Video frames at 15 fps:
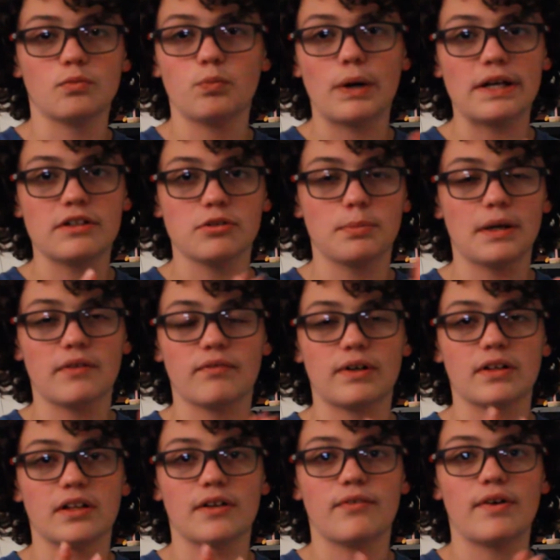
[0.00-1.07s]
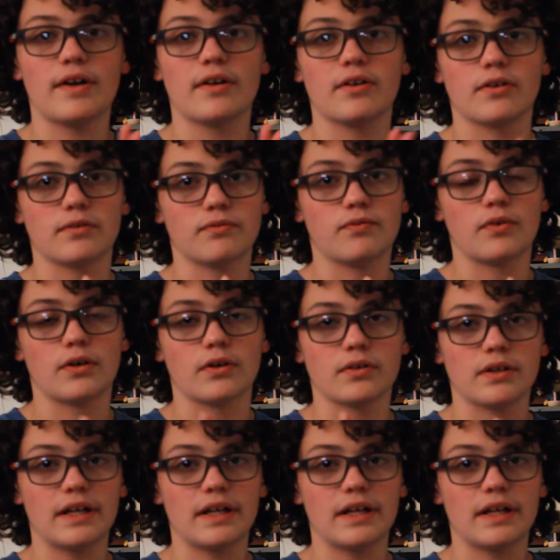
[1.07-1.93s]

way too big of a cliffhanger for